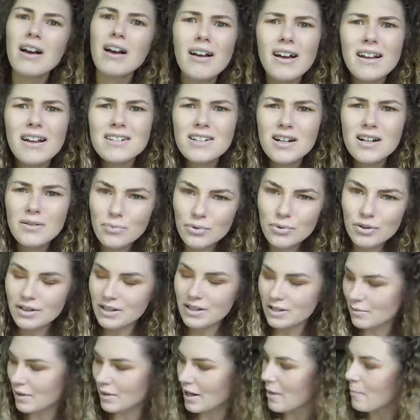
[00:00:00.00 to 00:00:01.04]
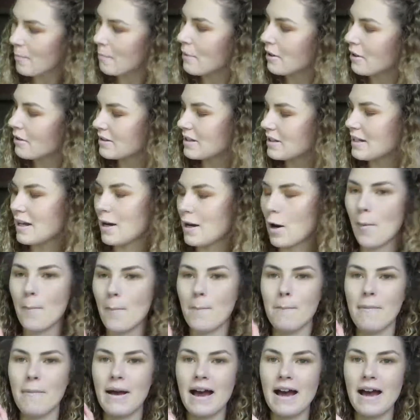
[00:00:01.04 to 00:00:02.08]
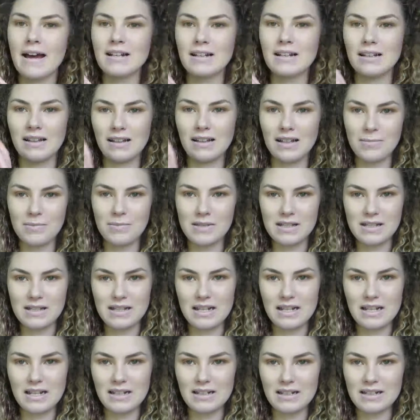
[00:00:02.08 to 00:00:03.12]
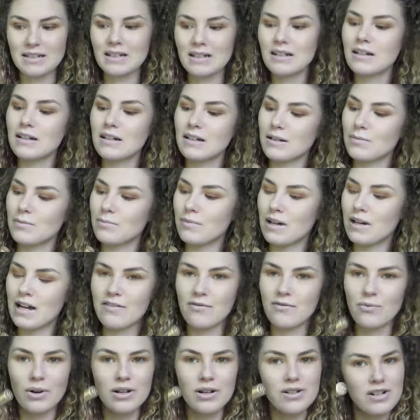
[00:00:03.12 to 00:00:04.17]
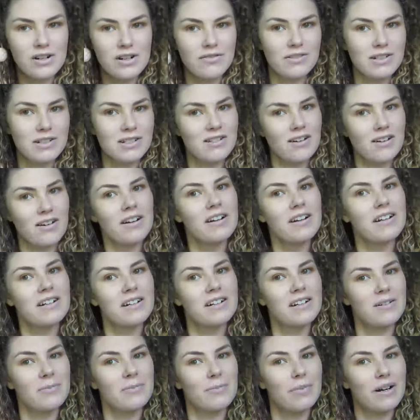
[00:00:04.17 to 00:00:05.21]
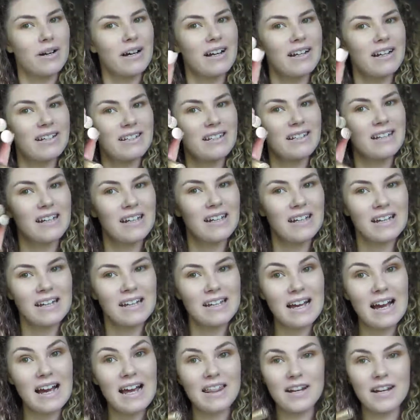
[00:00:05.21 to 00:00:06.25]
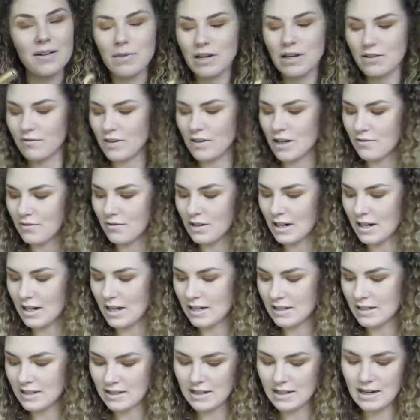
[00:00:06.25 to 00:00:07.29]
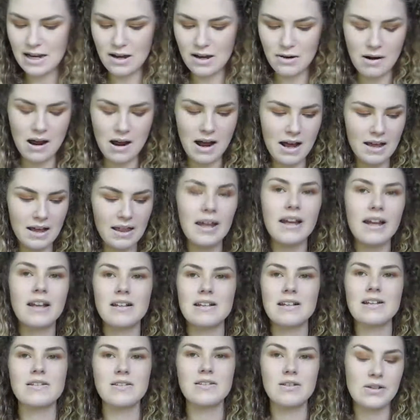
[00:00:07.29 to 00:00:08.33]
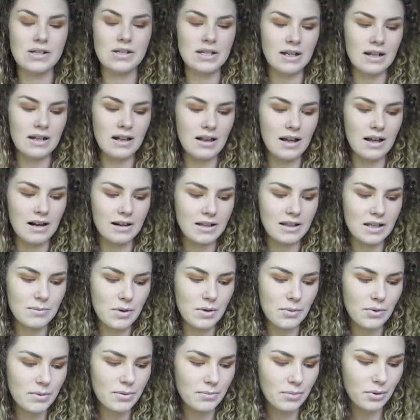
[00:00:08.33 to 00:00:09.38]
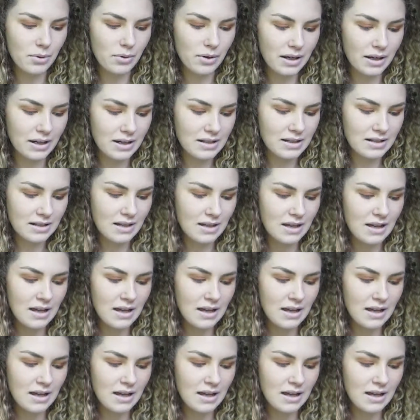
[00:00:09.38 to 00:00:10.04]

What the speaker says: it's not Born This Way, melted matte lipsticks. I have one Jeffree Star in here, but yeah, they're my favorite hands down. I like used to collect them at one point,